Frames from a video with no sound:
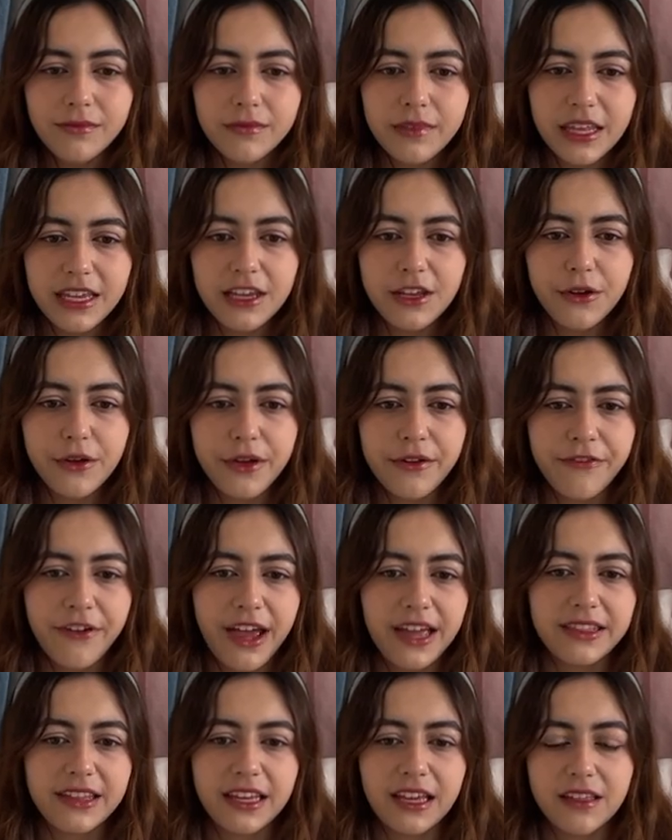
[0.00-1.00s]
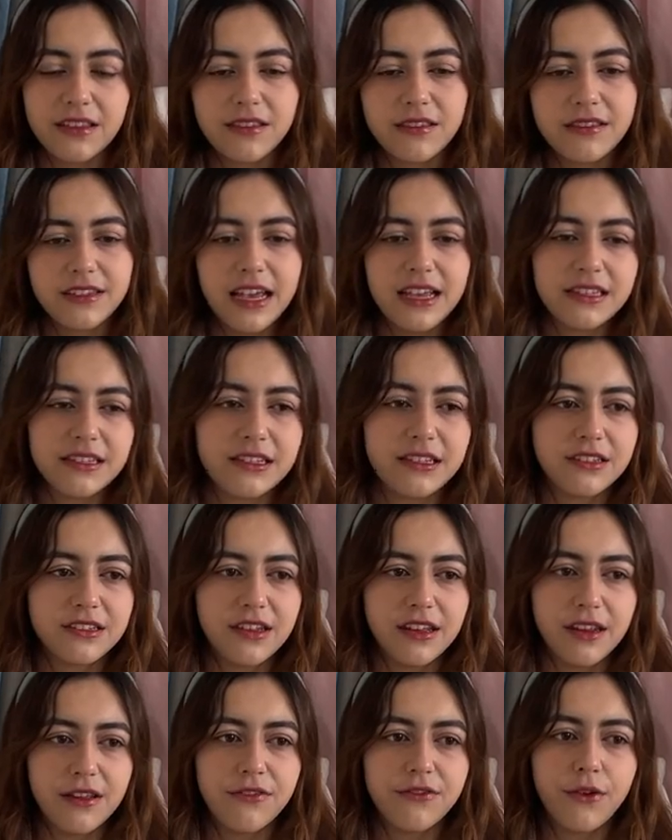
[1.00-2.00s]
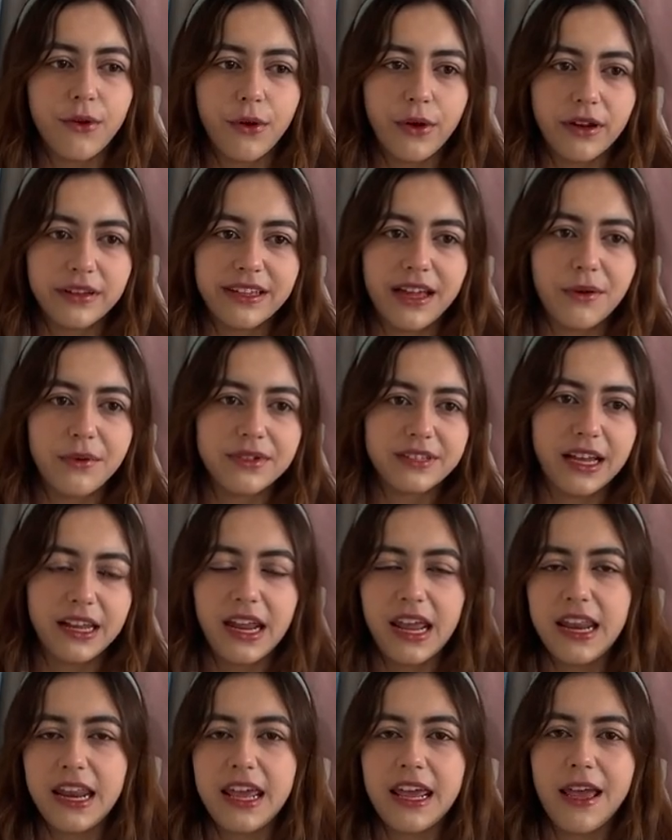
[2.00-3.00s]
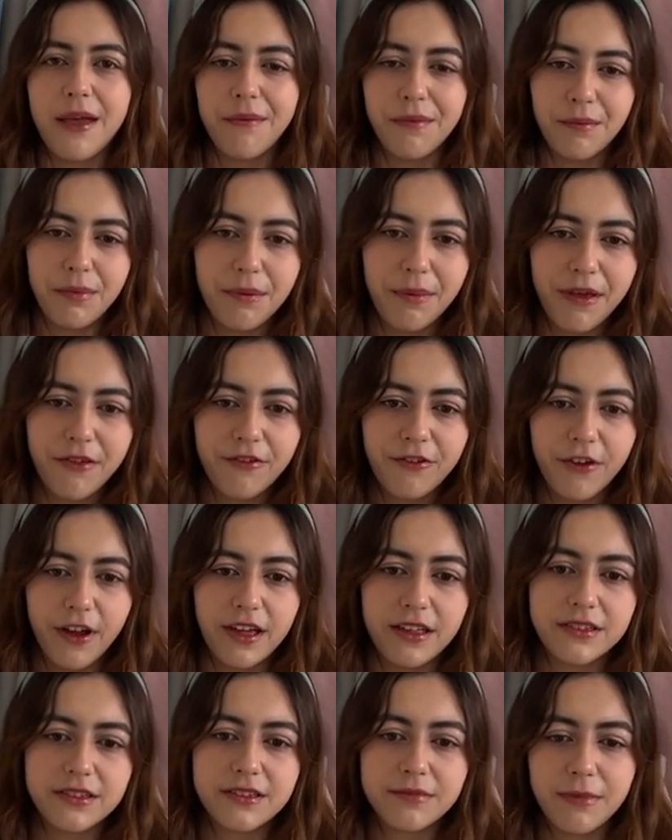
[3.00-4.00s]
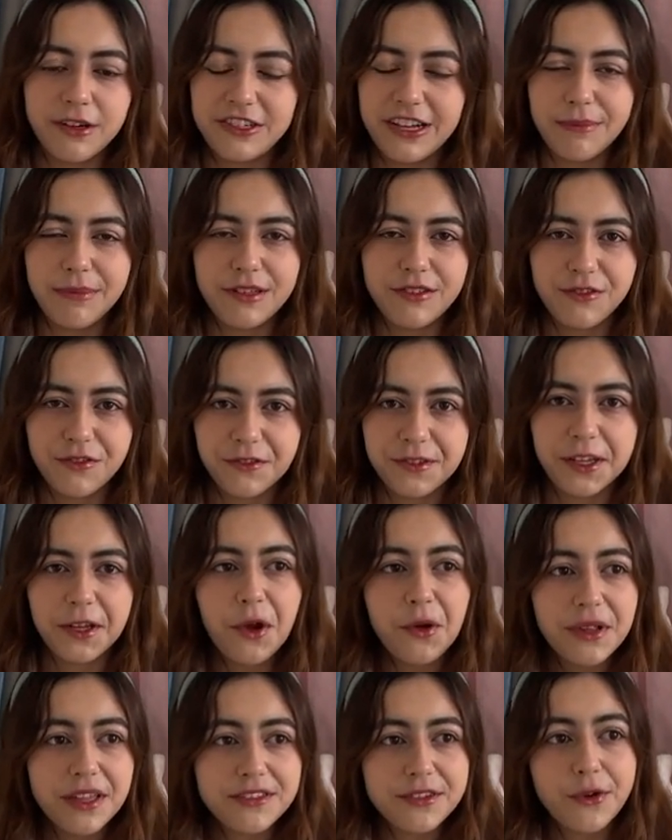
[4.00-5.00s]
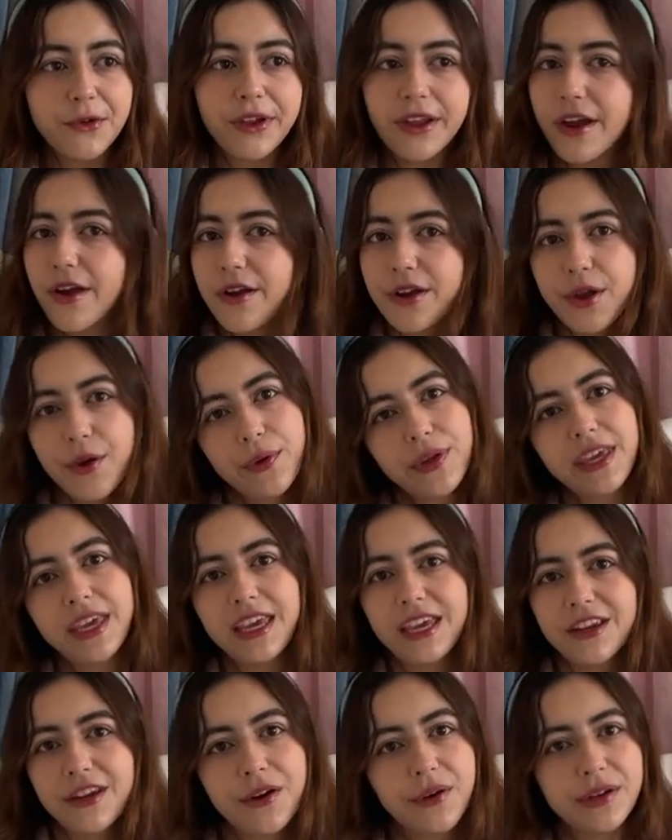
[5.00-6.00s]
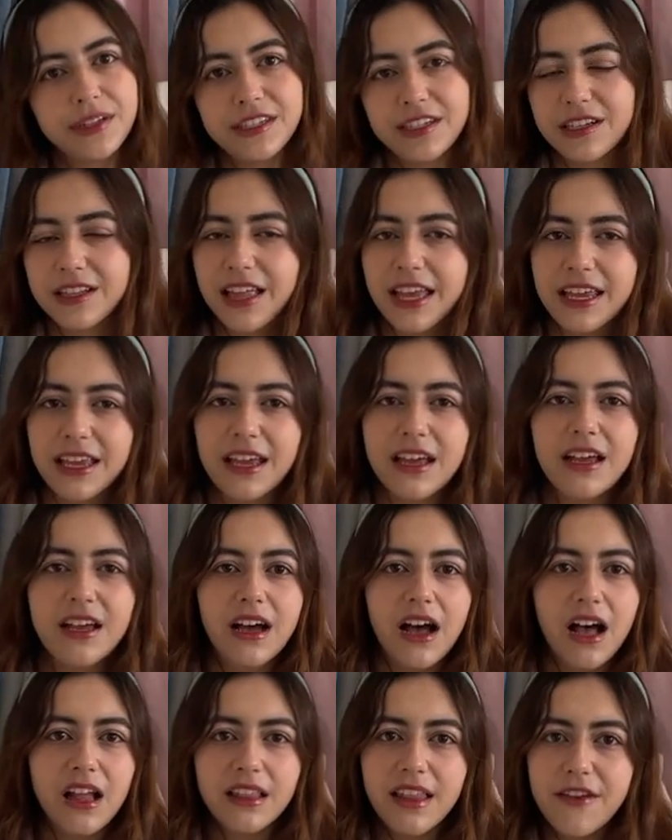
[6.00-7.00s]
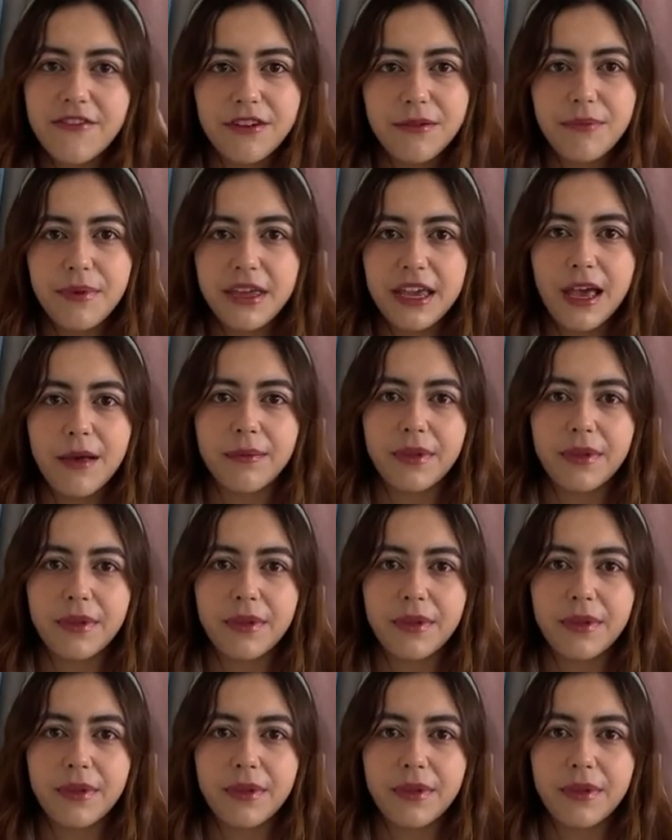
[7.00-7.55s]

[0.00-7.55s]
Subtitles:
Like, you know, if I had like a test to study for that was at 8 a.m. But my friends, my Japanese friends were like, oh, let's go karaoke, you know, until like 11 p.m.